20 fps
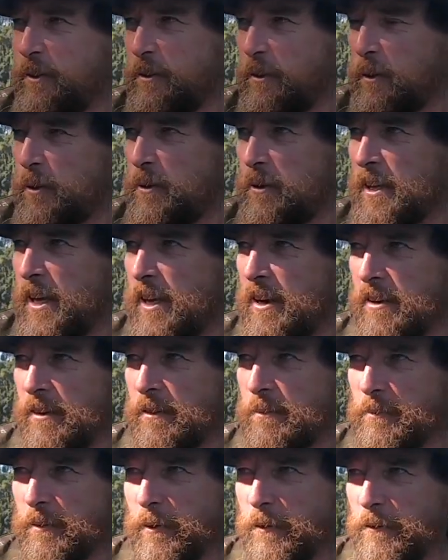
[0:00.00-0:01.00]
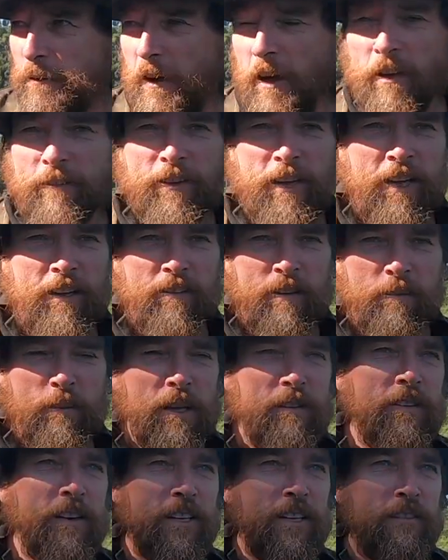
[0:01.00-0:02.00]
all year or 5 years, I'm
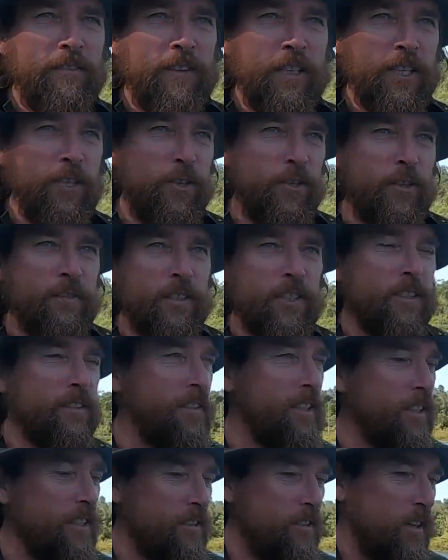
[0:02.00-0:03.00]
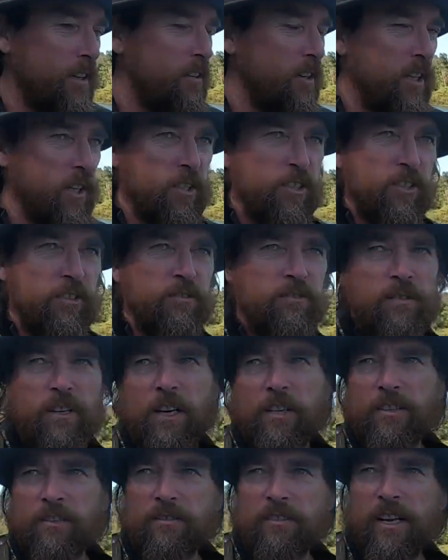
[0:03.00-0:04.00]
never going to finish university. So I just
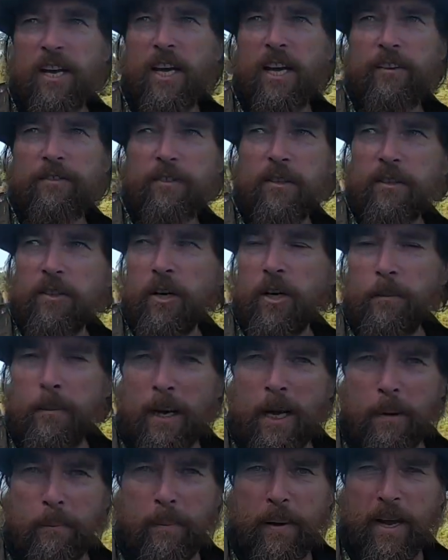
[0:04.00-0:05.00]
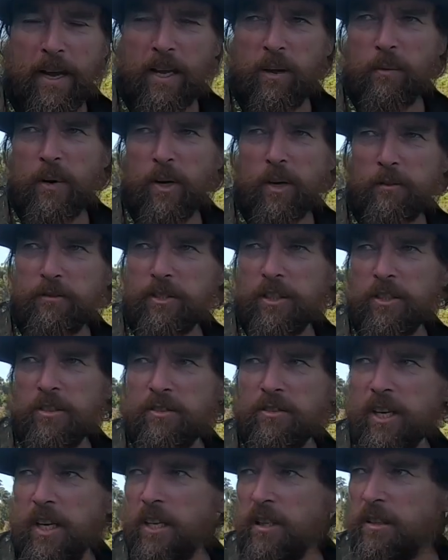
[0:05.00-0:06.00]
left and got a backpack and went off to New
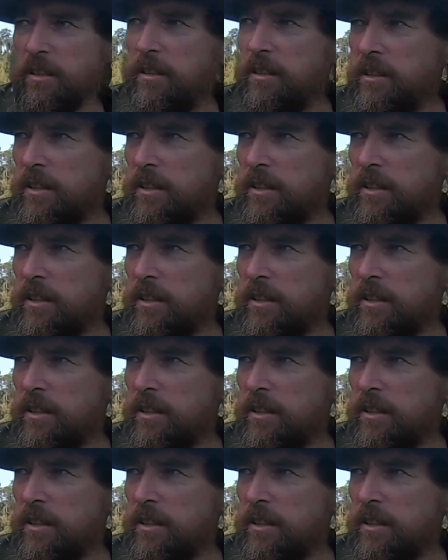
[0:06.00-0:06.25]
Zealand